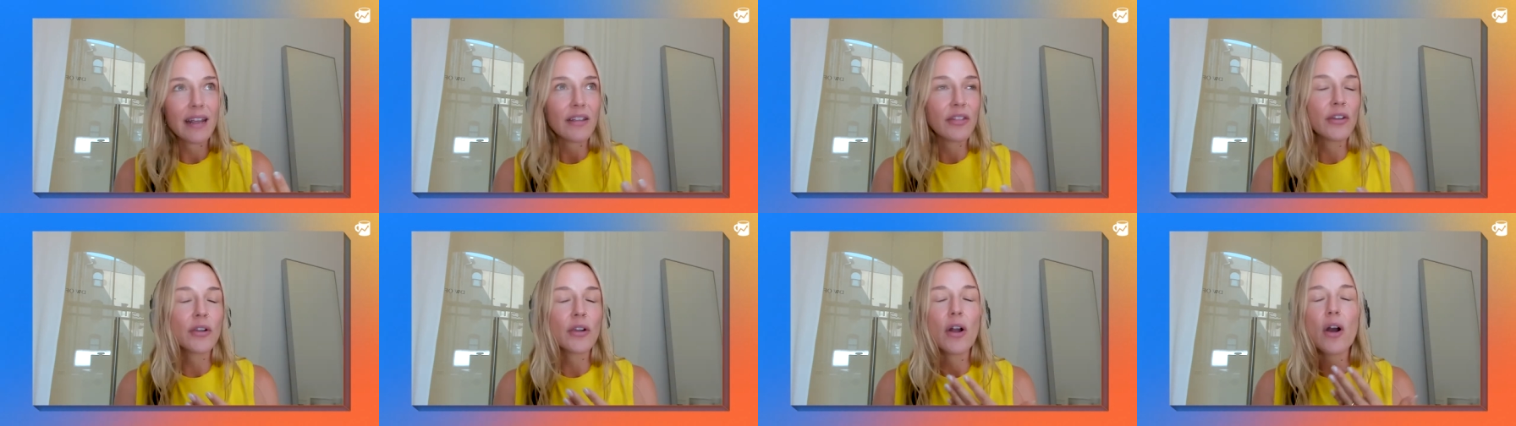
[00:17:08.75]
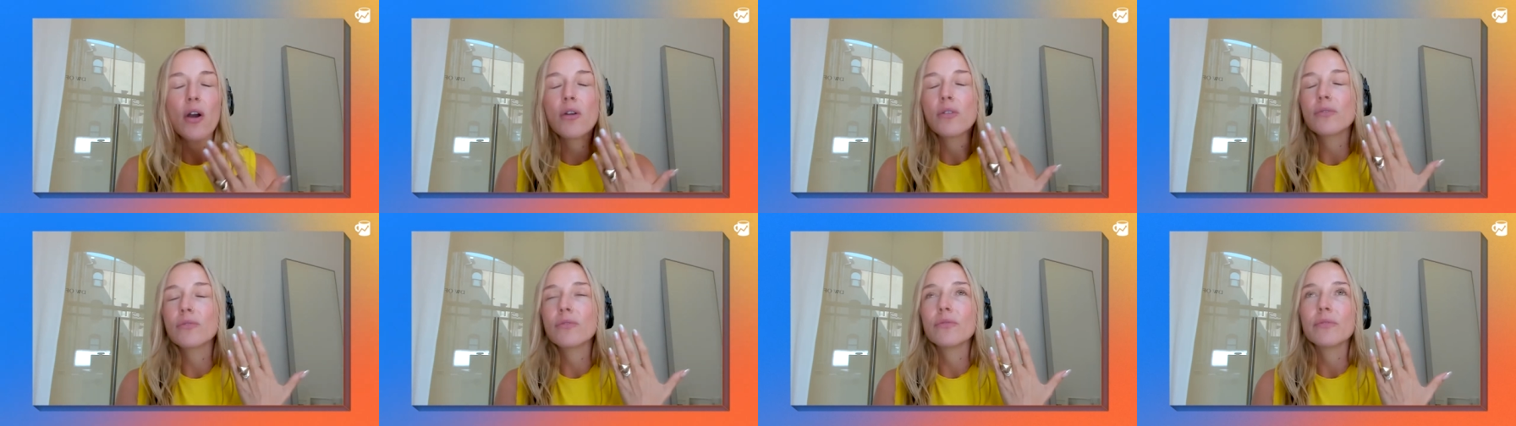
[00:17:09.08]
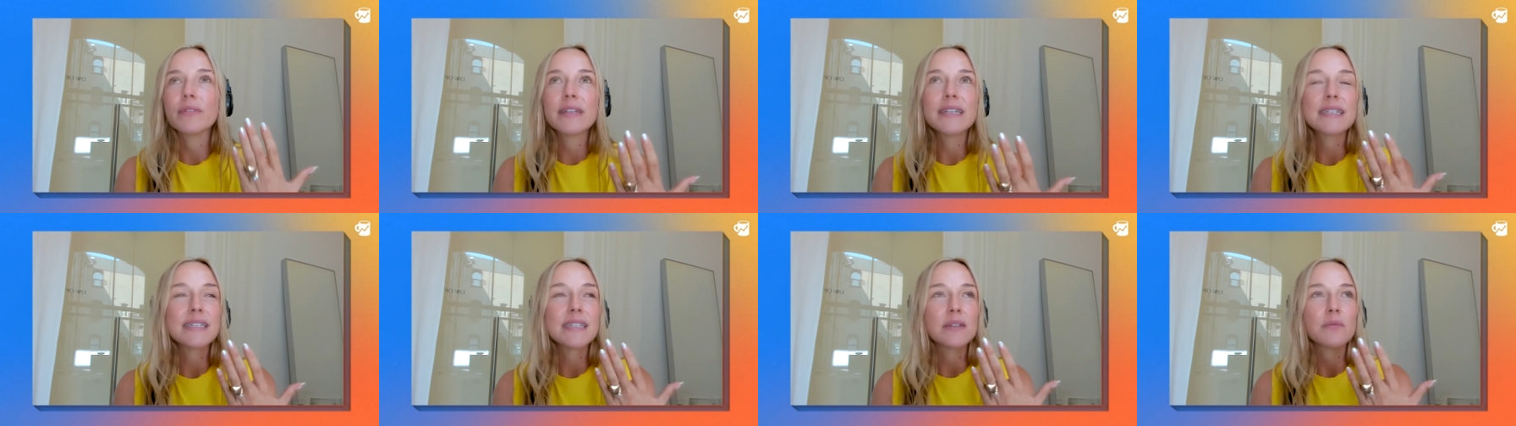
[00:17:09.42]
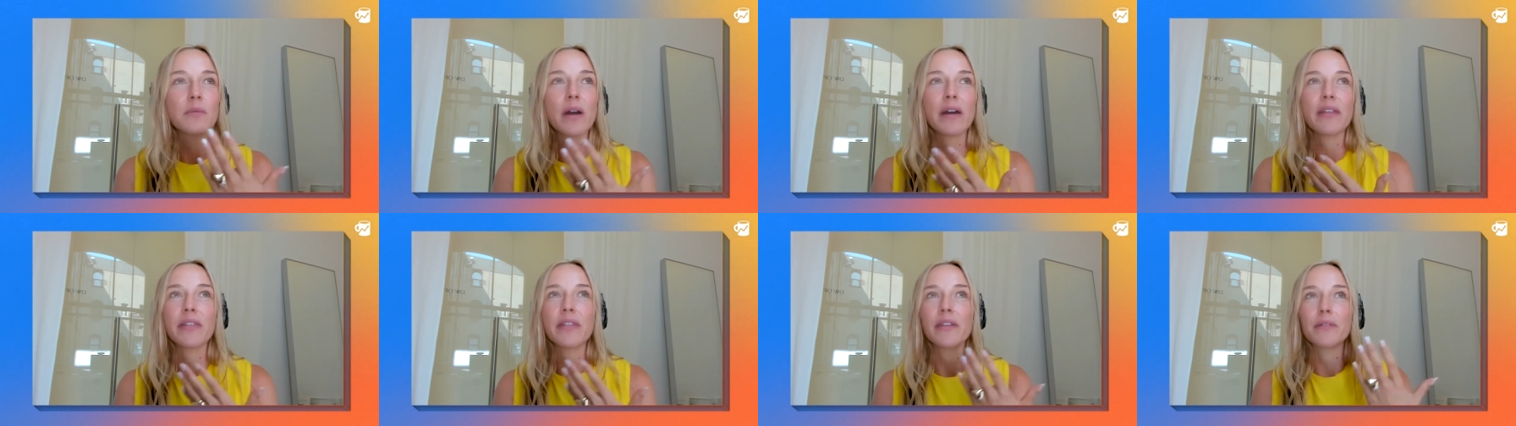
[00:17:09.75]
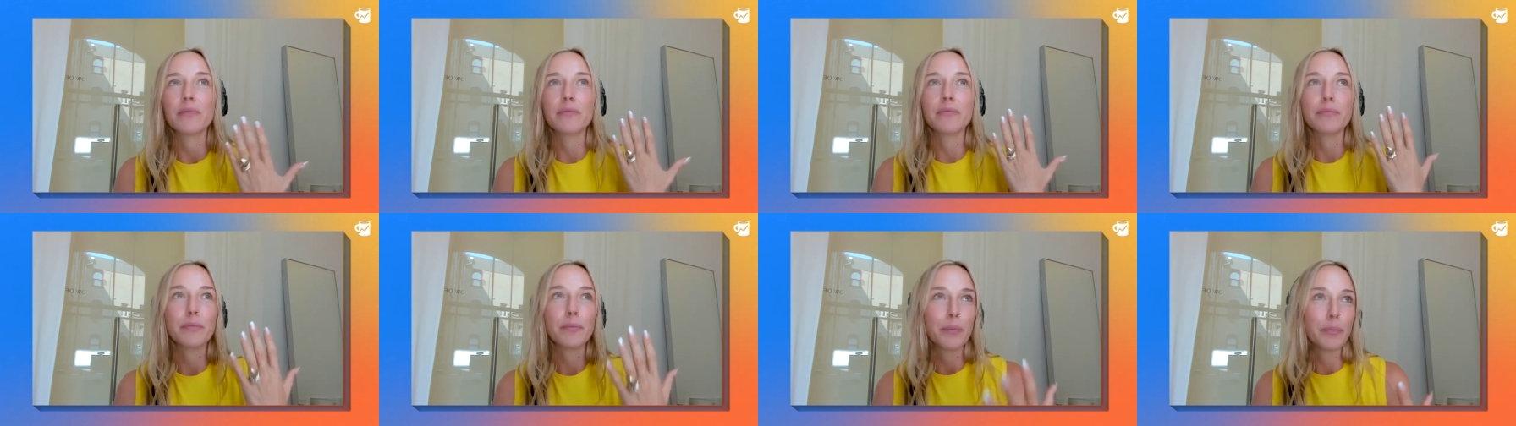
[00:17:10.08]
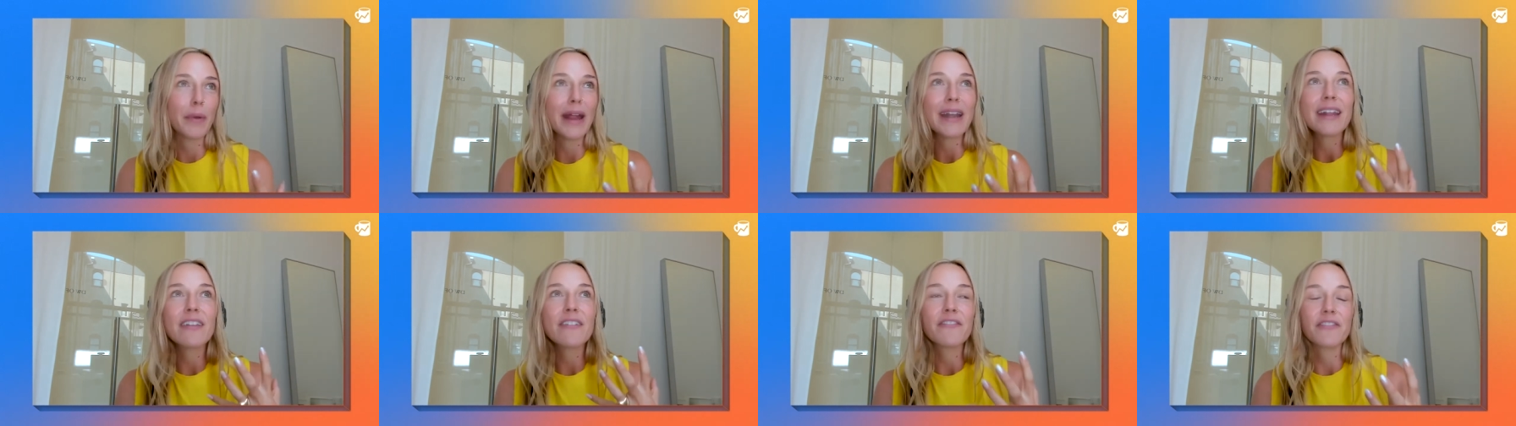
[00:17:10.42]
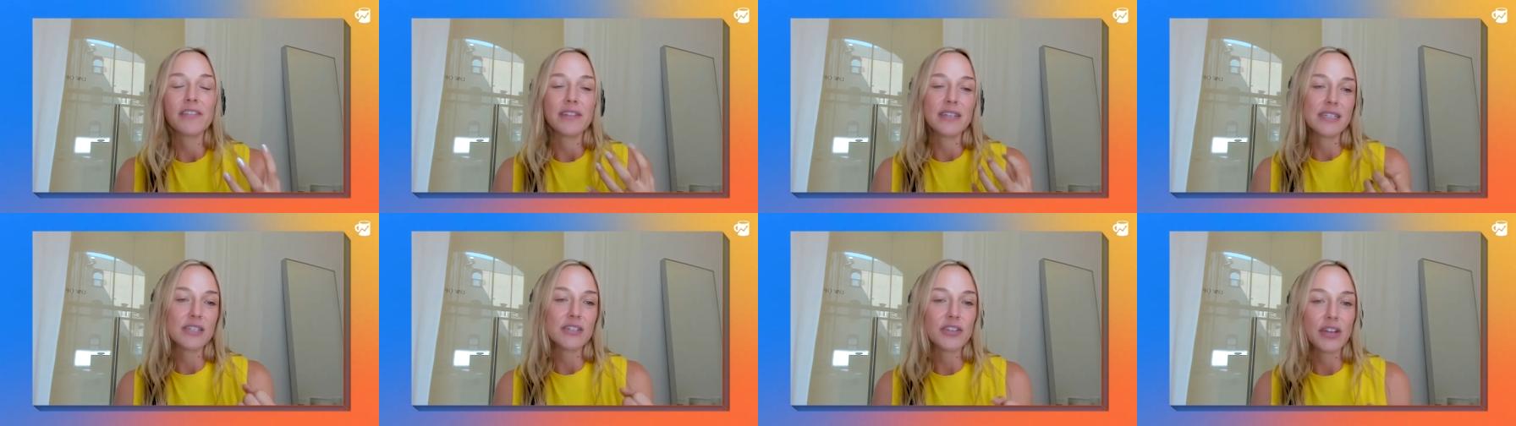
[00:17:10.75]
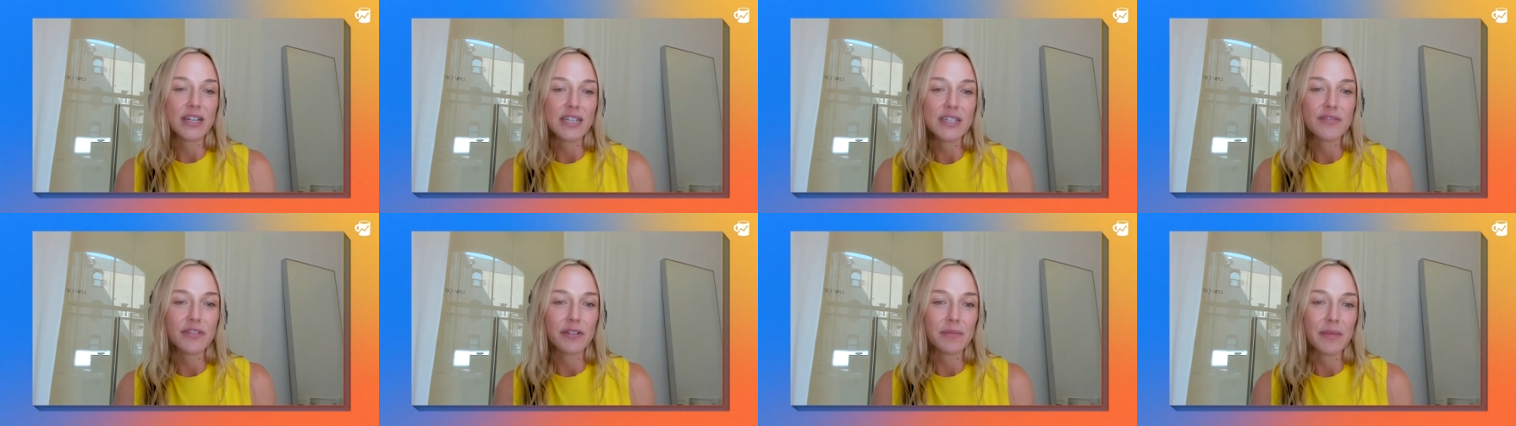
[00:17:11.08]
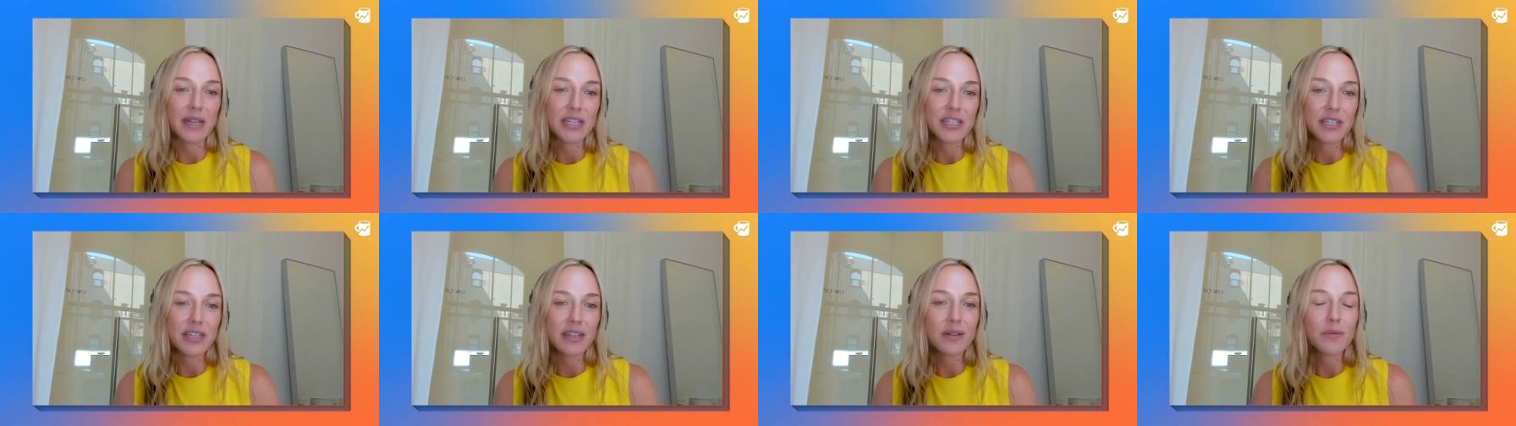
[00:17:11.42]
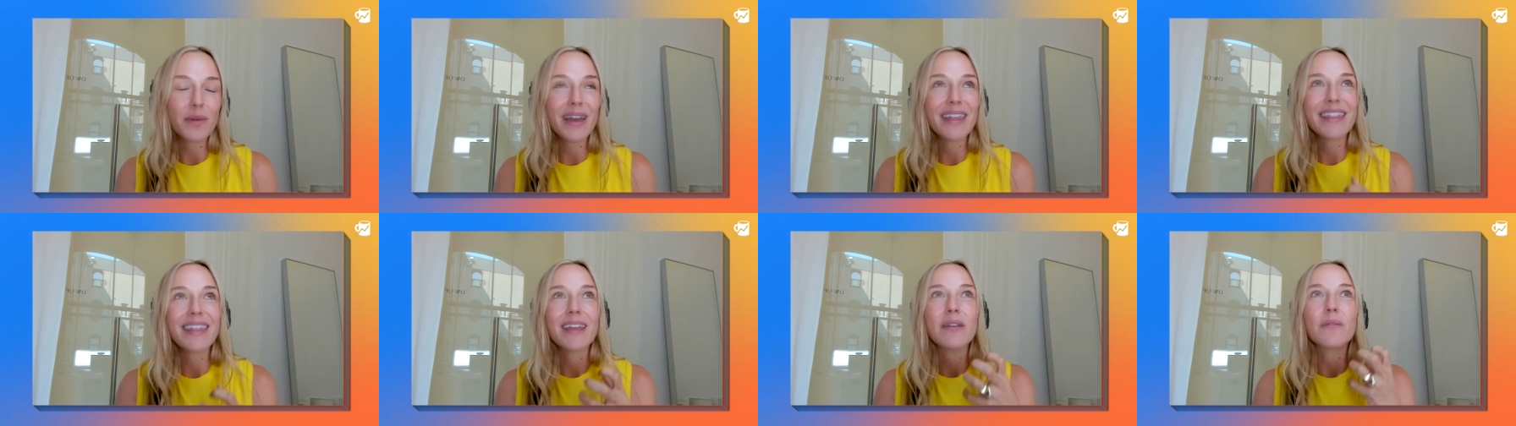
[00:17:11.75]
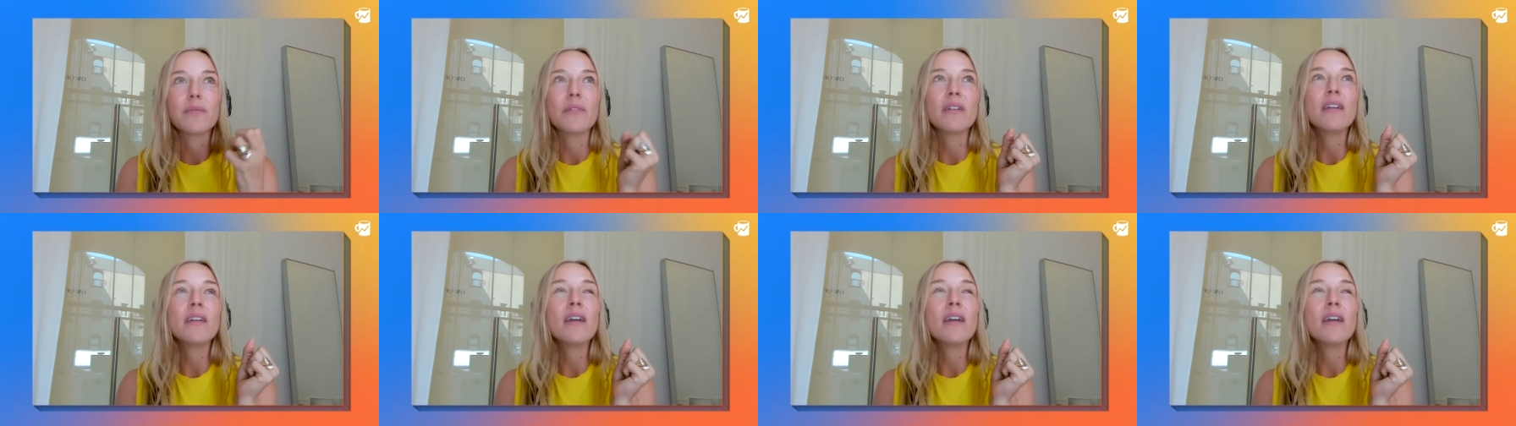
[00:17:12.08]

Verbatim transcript: their own reason why they're ready for this transformation, why they